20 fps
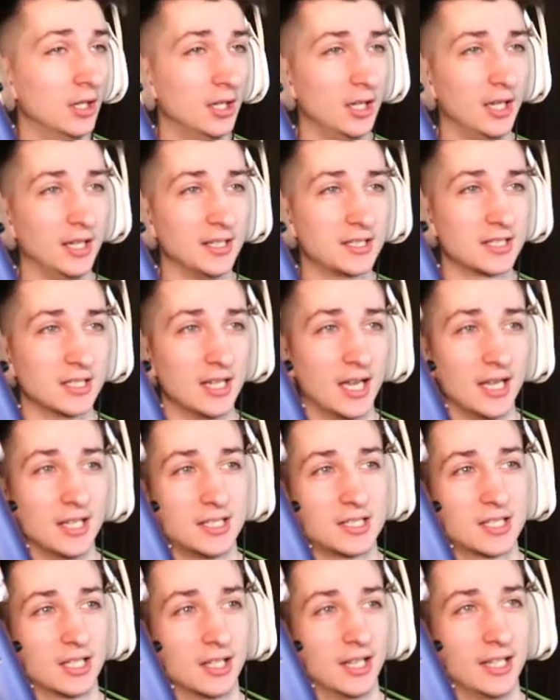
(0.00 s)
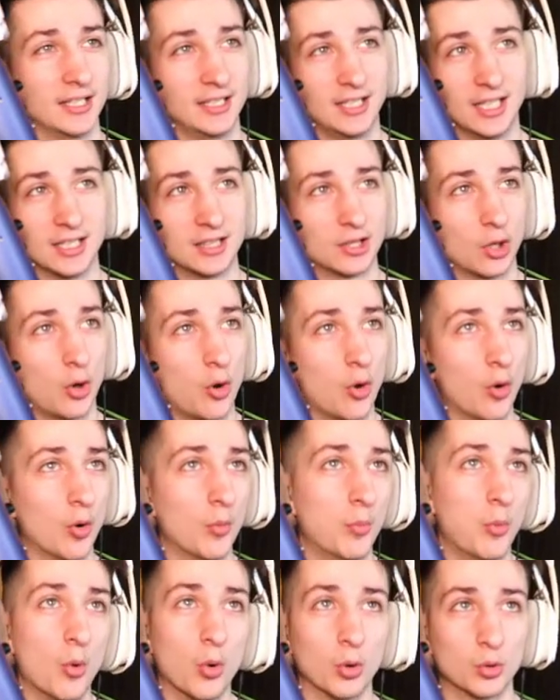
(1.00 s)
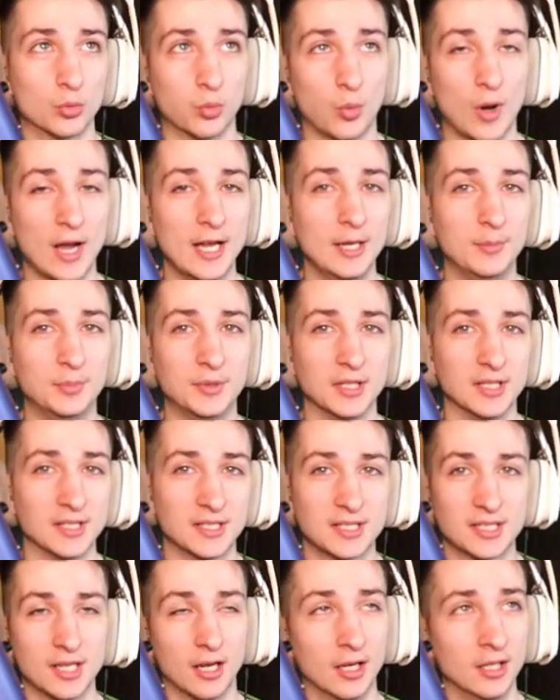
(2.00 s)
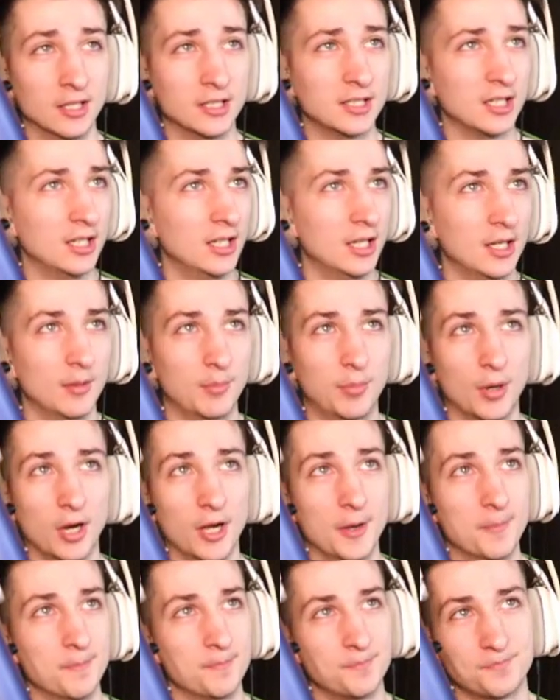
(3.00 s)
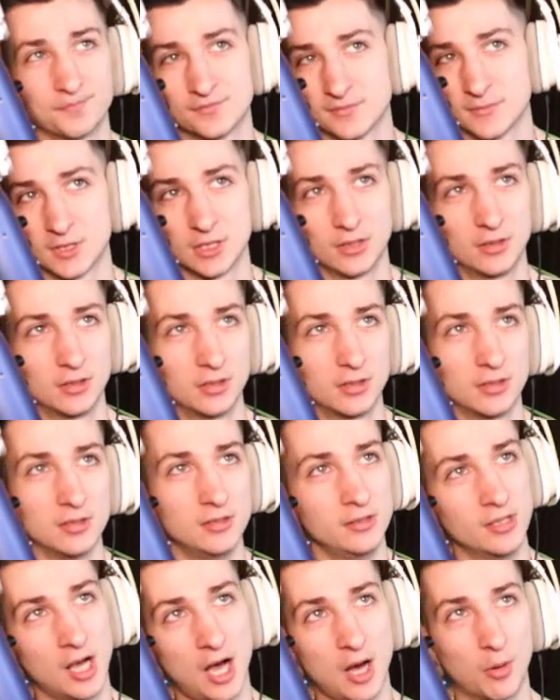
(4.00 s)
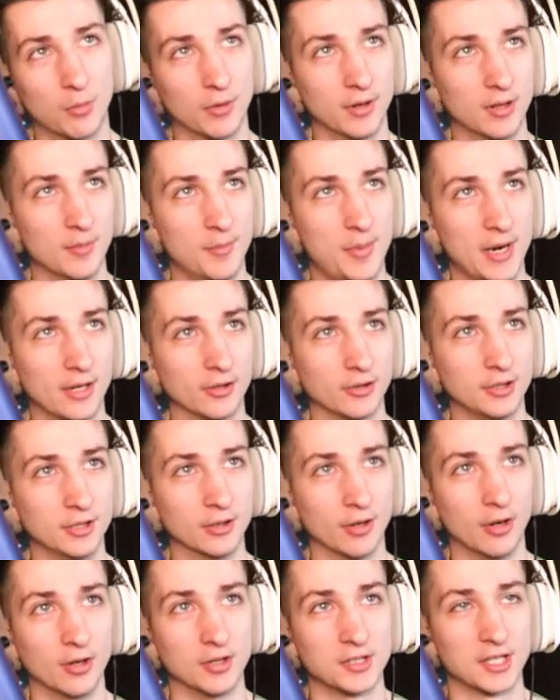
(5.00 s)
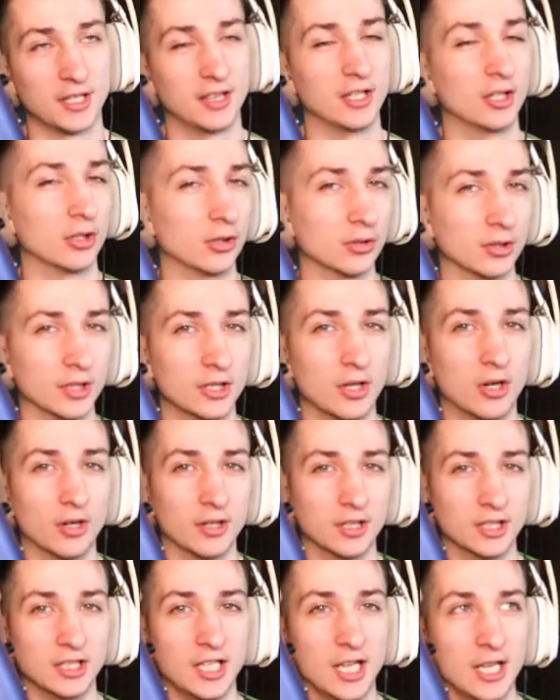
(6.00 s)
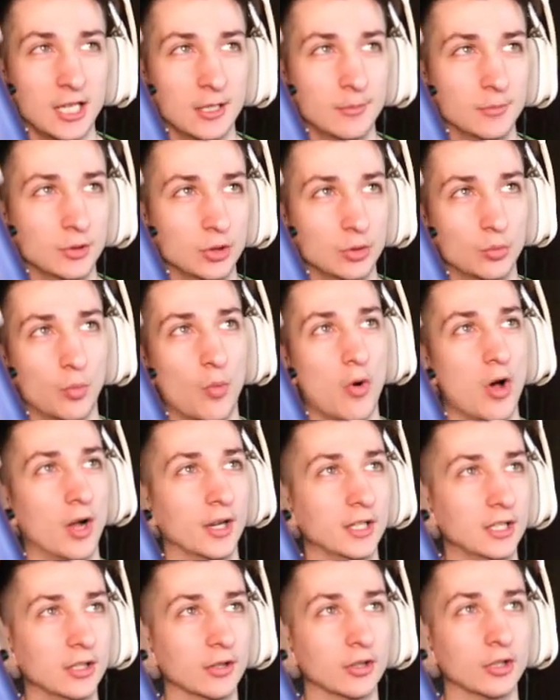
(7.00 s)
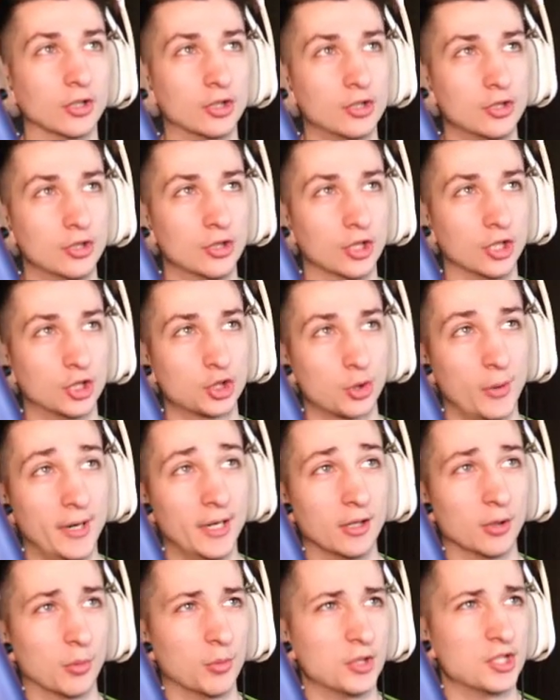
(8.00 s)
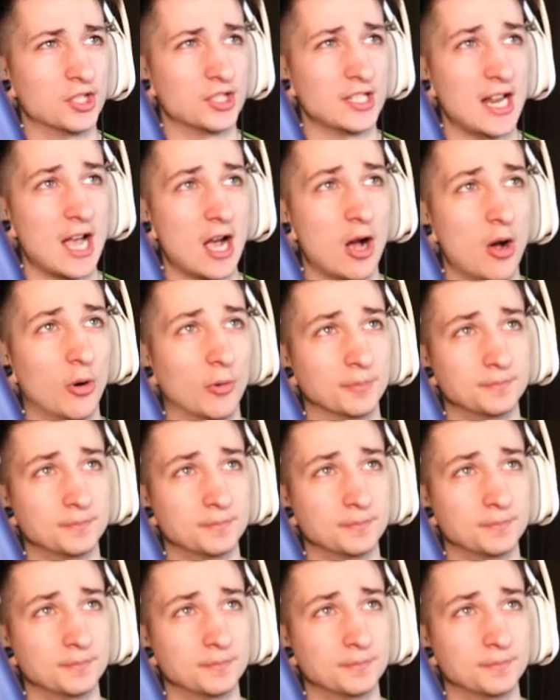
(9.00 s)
It's nice to like get the whole board wiped and stunned, but not one of the better heroes. I think early on in the game, you want either the trainer, which is now